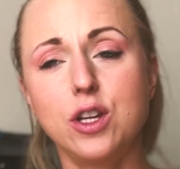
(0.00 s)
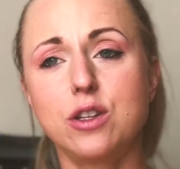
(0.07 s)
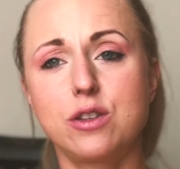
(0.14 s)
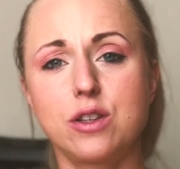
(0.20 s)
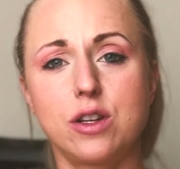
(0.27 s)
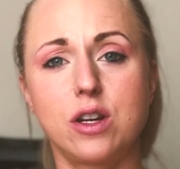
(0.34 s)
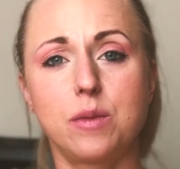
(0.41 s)

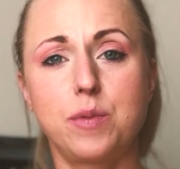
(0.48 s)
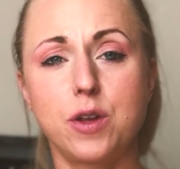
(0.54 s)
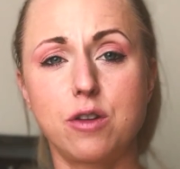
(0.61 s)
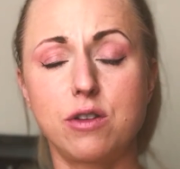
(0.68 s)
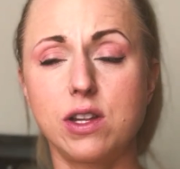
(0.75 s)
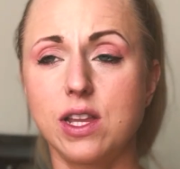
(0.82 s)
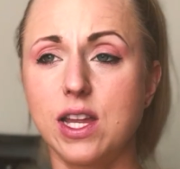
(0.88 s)
So
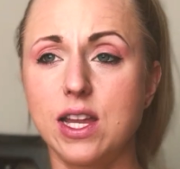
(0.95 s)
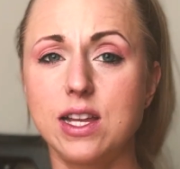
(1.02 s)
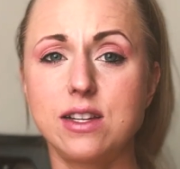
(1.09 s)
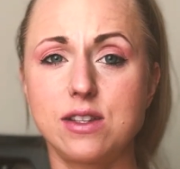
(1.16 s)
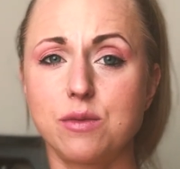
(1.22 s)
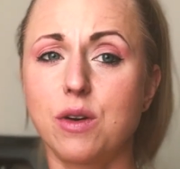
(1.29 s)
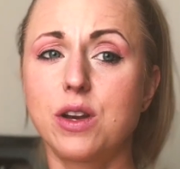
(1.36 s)
Pure Elite
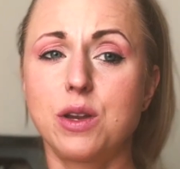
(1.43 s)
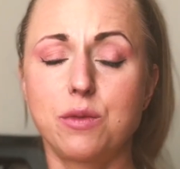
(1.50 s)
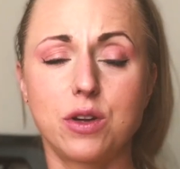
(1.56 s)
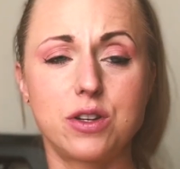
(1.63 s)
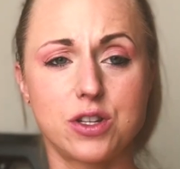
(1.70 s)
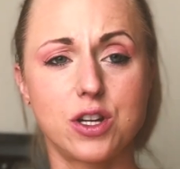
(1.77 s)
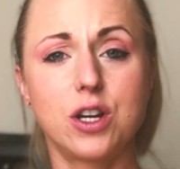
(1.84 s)
is the one you
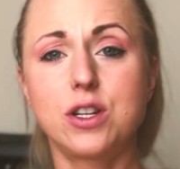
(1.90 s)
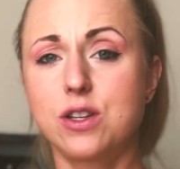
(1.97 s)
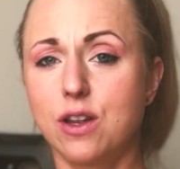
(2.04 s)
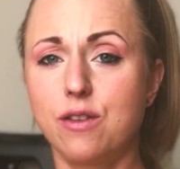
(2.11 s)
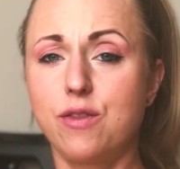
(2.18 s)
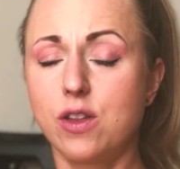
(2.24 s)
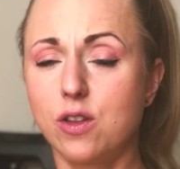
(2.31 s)
want to go to if